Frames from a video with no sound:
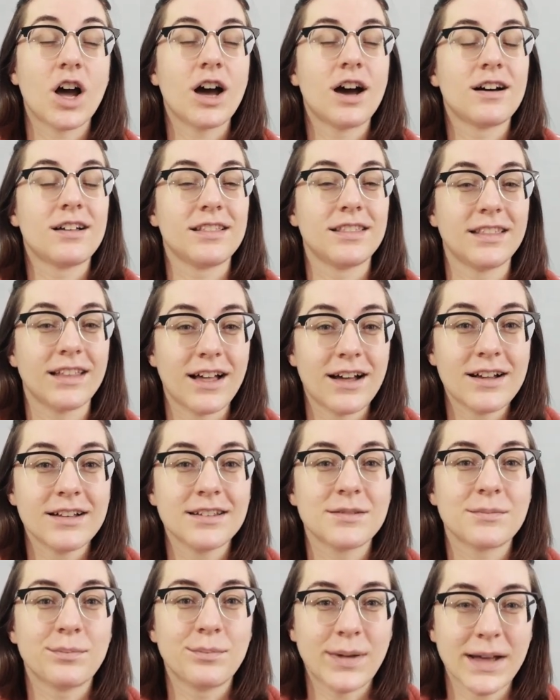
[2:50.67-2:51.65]
a
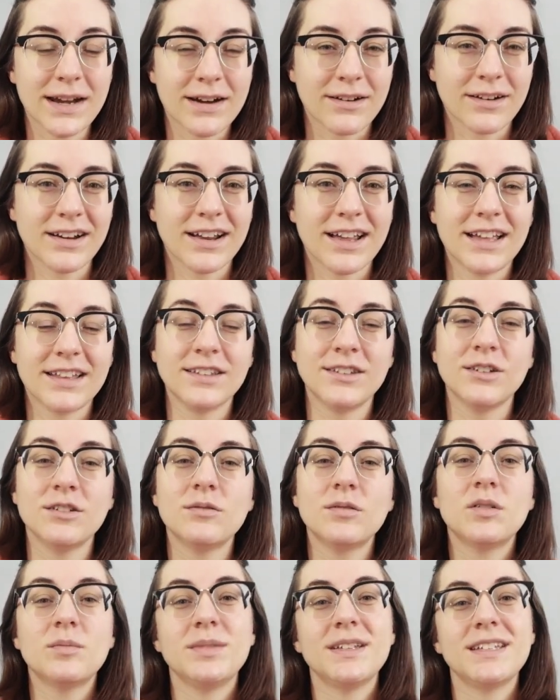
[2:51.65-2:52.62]
lot better and
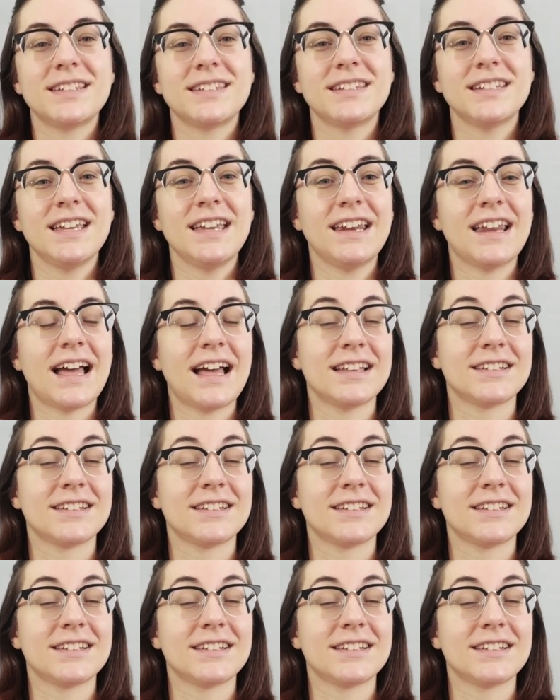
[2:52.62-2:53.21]
you will be seen